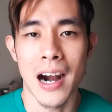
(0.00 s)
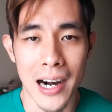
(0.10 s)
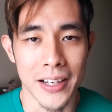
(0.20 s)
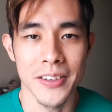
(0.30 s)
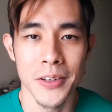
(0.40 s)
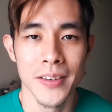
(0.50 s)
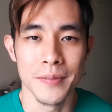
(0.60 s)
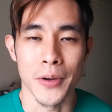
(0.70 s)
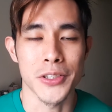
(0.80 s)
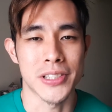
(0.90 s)
hard
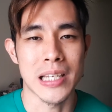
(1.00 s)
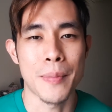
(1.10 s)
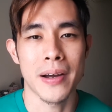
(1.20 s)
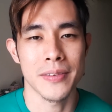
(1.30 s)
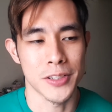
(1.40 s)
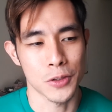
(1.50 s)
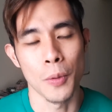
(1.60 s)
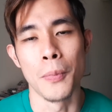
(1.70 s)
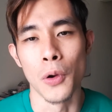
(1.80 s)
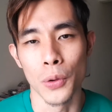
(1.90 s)
because your stomach is
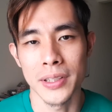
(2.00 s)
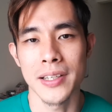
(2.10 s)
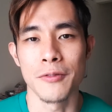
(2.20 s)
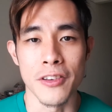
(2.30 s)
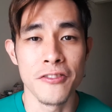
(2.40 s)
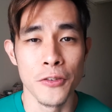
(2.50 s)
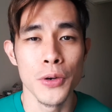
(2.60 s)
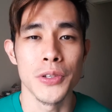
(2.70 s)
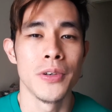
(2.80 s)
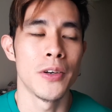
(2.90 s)
so bloated with
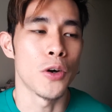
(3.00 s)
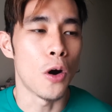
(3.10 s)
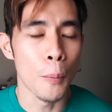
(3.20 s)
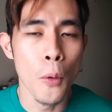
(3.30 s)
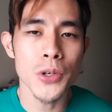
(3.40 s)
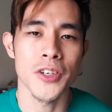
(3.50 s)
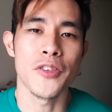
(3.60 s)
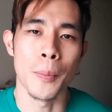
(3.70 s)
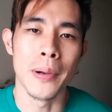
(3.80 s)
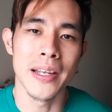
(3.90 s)
food or most
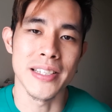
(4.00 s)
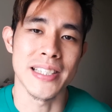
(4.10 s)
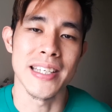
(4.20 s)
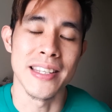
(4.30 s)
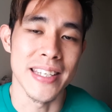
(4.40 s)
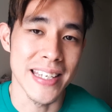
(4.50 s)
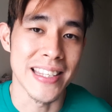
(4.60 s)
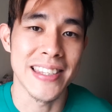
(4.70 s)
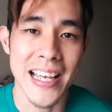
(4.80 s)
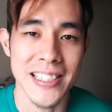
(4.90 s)
of your blood is in the
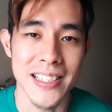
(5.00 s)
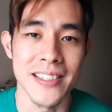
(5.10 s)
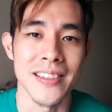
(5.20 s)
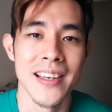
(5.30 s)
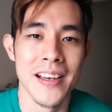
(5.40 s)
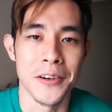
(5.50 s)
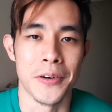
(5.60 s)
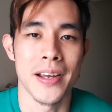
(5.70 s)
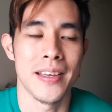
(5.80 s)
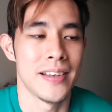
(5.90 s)
intestine
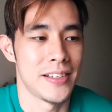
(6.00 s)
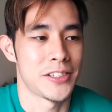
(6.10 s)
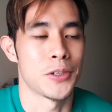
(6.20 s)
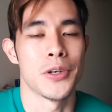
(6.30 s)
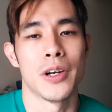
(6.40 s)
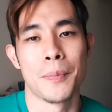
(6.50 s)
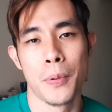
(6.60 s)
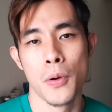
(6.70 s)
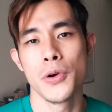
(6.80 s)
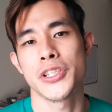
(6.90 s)
right so you got to
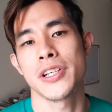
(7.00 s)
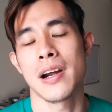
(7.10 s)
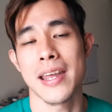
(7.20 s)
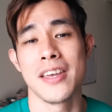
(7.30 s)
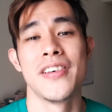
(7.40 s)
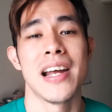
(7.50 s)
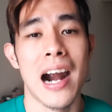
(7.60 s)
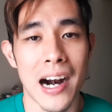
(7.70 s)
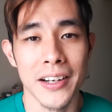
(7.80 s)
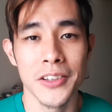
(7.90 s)
push even
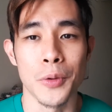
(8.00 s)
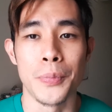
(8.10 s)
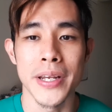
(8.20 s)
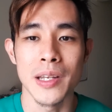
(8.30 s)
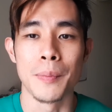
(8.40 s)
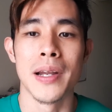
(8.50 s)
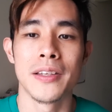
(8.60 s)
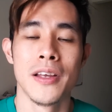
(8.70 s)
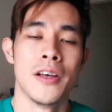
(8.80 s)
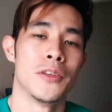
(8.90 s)
harder to bring the
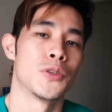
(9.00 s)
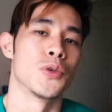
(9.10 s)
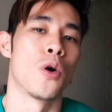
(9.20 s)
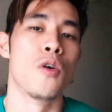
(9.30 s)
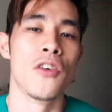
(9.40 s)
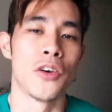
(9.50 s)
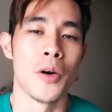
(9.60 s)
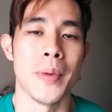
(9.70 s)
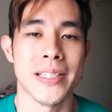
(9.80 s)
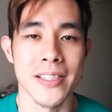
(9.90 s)
blood to your
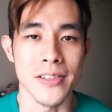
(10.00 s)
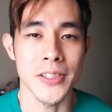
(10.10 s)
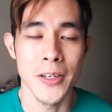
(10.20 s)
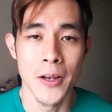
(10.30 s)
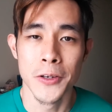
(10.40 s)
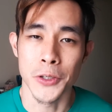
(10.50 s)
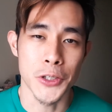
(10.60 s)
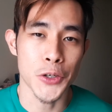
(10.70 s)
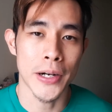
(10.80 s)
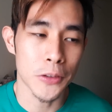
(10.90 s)
overall muscles so
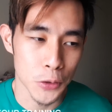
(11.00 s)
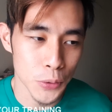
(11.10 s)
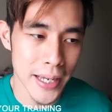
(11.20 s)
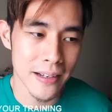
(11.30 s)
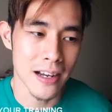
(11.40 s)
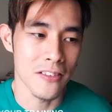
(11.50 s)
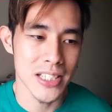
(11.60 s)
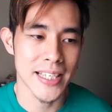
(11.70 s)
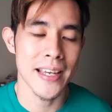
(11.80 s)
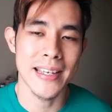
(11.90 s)
try not to do that i
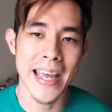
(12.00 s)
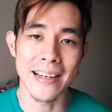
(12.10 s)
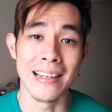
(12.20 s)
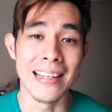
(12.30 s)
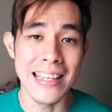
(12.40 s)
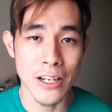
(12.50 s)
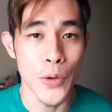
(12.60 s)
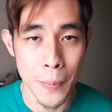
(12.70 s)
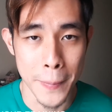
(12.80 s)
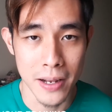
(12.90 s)
would say get a
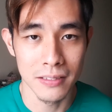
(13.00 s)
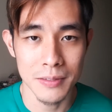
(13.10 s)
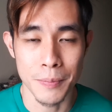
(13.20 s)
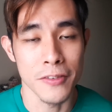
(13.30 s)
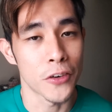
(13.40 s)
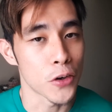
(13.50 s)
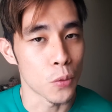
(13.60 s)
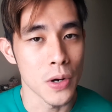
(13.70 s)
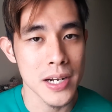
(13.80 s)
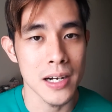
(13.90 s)
liquid meal before
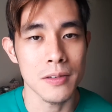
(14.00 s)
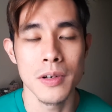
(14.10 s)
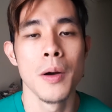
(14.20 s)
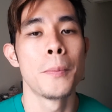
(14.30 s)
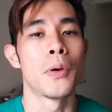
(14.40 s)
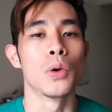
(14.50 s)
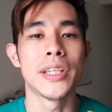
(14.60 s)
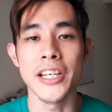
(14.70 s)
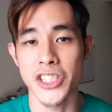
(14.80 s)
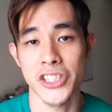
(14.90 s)
your workout
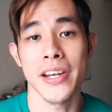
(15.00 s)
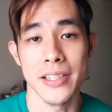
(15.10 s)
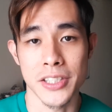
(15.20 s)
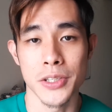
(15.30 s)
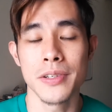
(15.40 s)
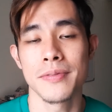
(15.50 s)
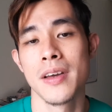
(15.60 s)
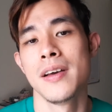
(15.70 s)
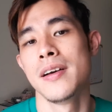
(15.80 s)
protein shake is good